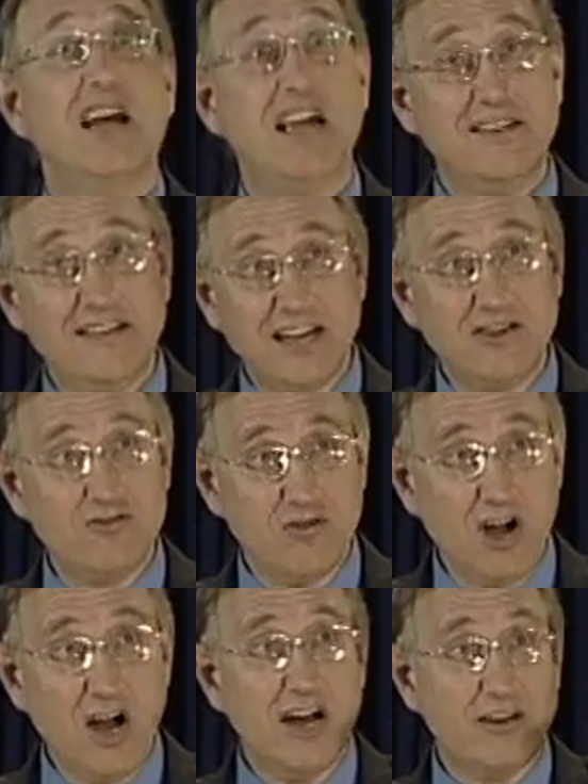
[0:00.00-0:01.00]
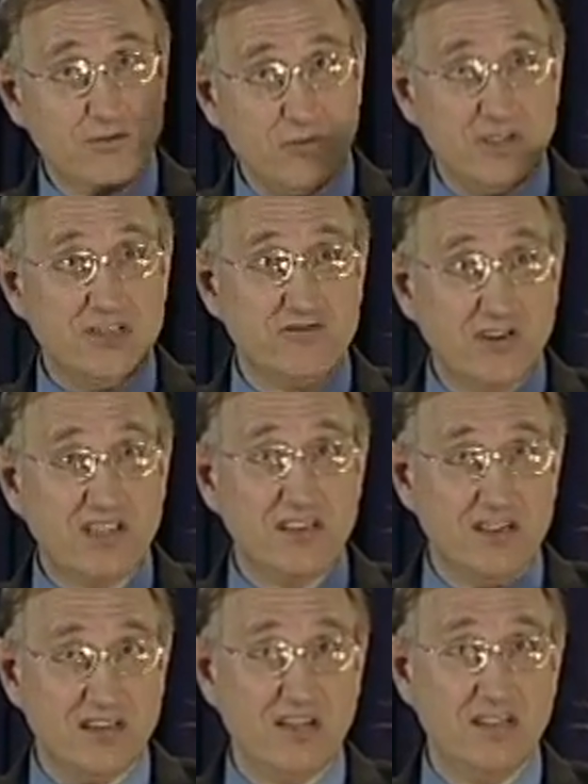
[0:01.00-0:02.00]
and take to heart what is
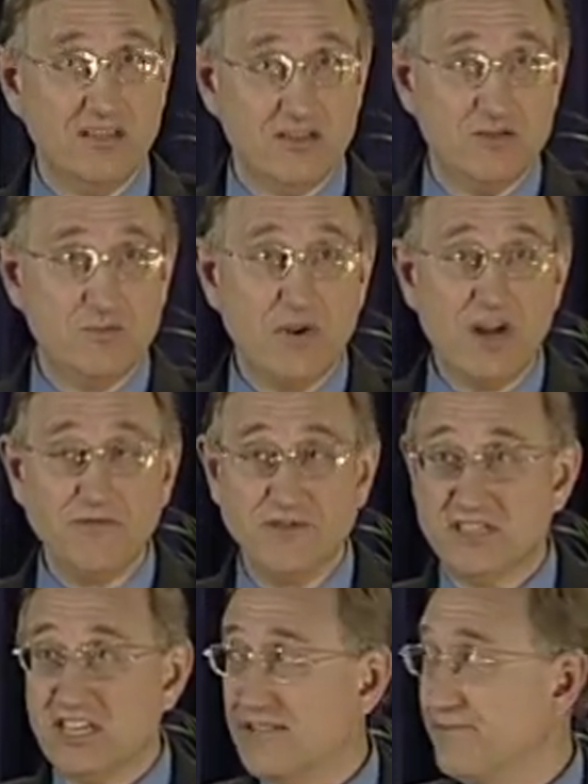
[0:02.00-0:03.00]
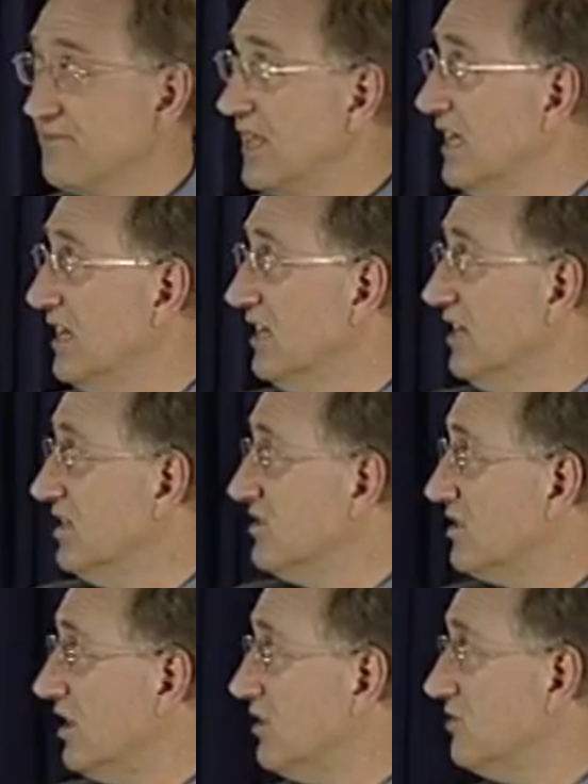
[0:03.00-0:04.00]
written in this prophecy.
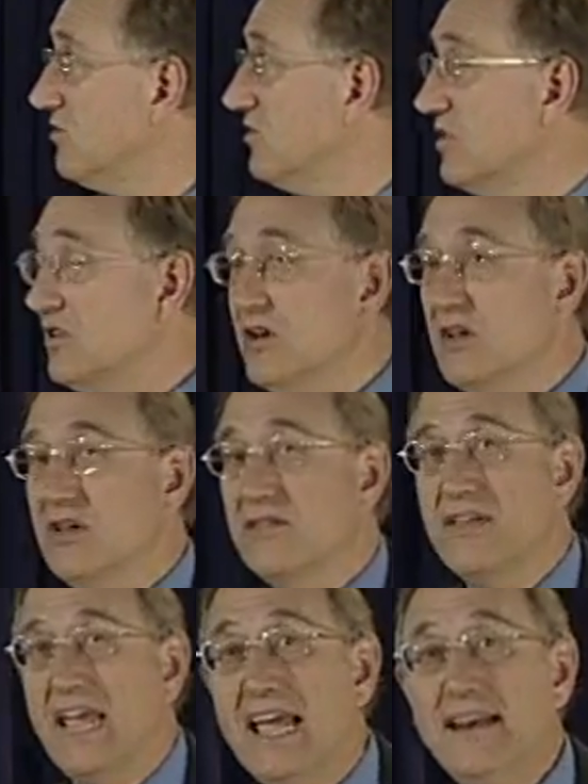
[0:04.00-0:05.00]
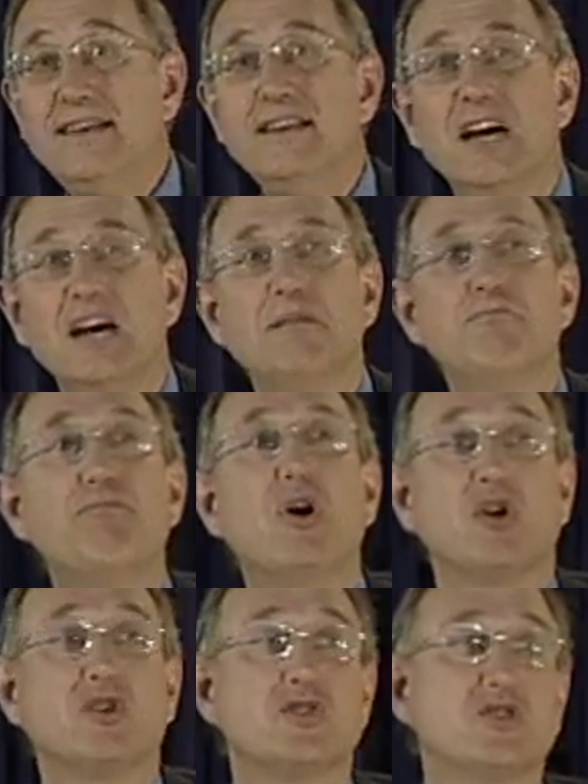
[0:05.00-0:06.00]
So the end time
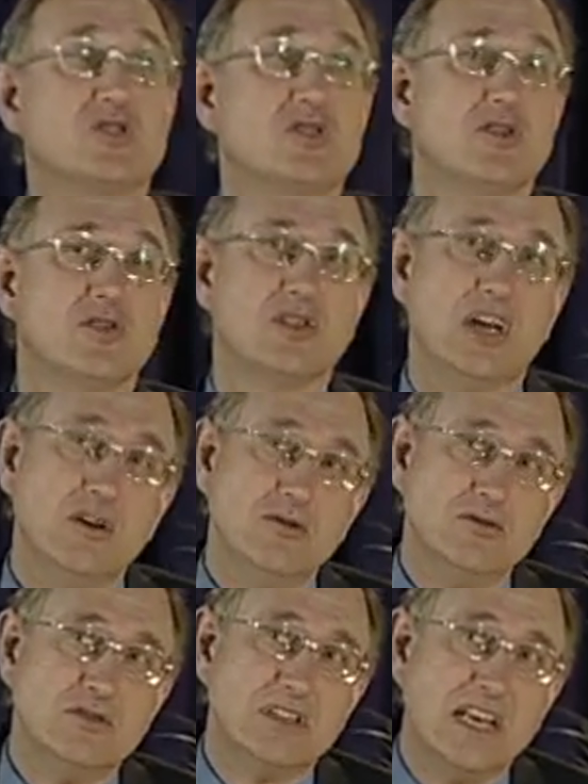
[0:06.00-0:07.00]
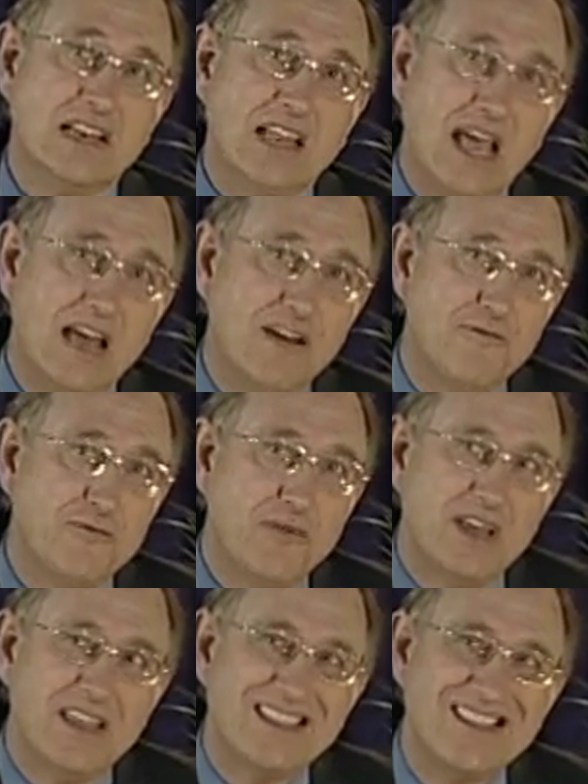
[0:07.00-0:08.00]
books, those that have
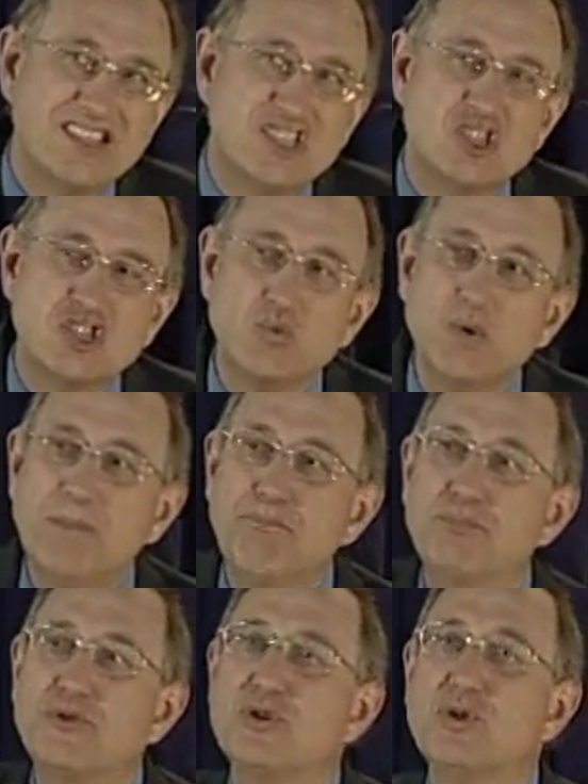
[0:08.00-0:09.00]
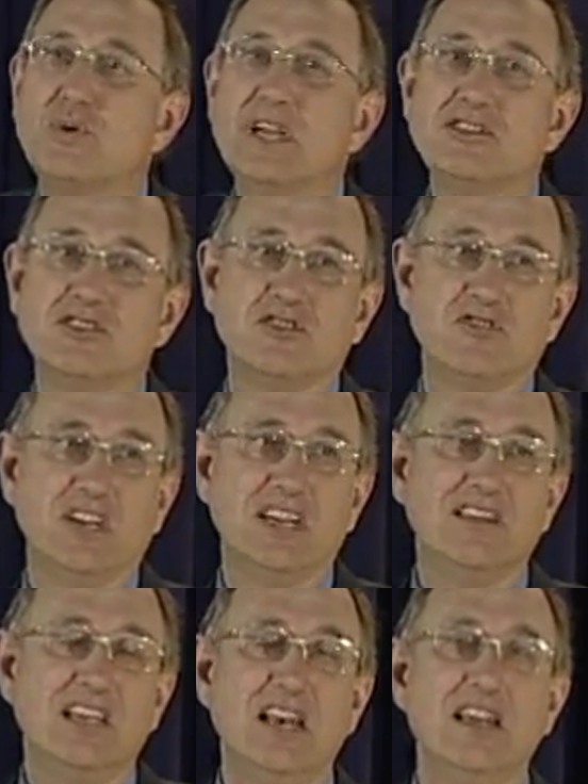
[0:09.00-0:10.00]
the sweep through
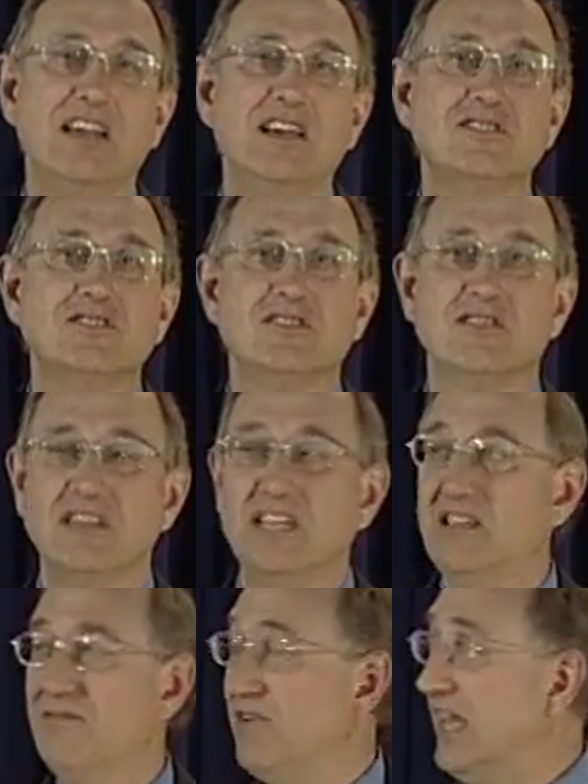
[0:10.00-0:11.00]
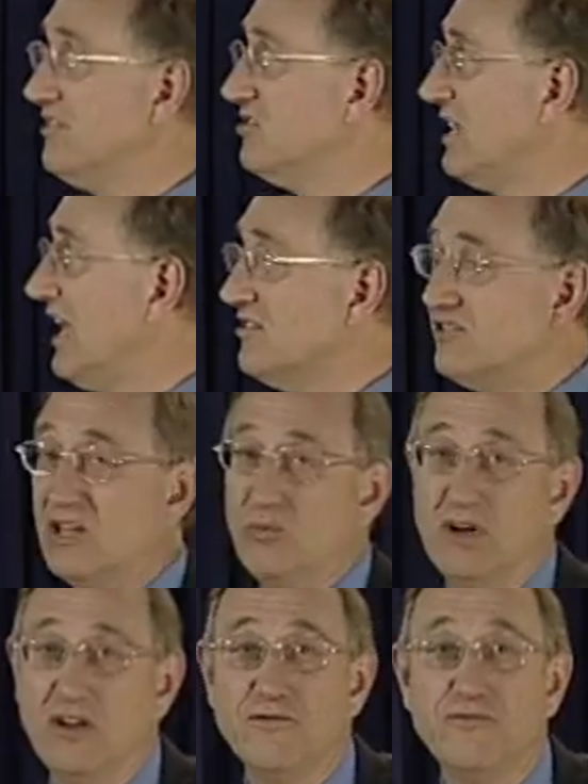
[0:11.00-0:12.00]
history, telling us the events as they
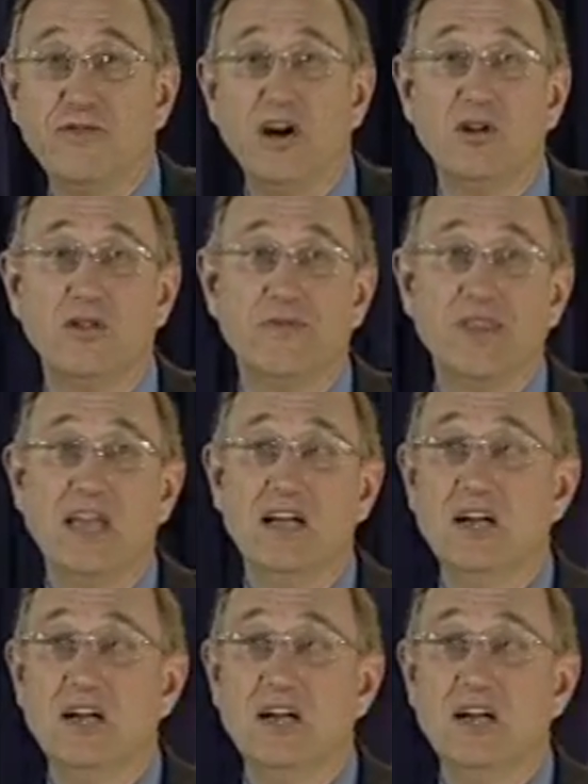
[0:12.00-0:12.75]
will unfold,